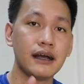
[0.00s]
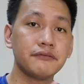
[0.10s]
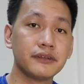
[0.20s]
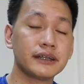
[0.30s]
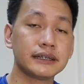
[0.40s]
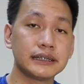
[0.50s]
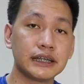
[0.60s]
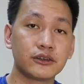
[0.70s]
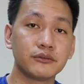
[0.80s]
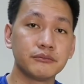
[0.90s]
After the
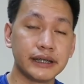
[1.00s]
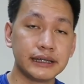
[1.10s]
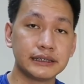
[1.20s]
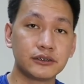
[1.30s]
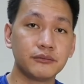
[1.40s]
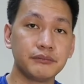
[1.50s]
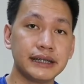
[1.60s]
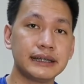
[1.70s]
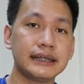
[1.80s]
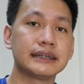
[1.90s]
serum is
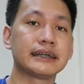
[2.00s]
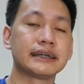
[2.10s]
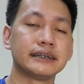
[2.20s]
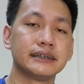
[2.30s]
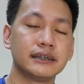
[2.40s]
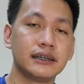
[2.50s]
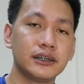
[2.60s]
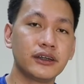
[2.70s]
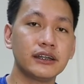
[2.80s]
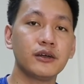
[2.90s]
completely dry,
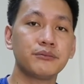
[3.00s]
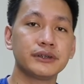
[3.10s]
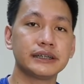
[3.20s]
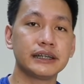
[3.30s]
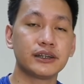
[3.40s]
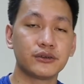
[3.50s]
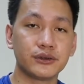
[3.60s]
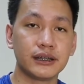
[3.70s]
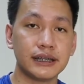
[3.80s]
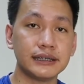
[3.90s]
you can now proceed
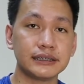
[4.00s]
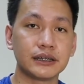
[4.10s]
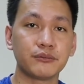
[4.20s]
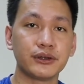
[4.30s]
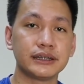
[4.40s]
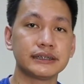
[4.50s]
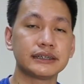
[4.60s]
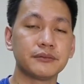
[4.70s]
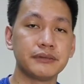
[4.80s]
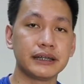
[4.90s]
to the last step, which is
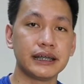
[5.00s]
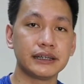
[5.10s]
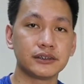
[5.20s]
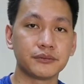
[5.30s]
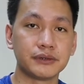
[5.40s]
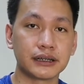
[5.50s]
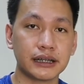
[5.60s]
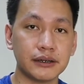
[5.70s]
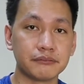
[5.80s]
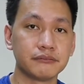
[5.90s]
the application of the
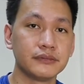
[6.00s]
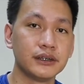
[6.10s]
cream.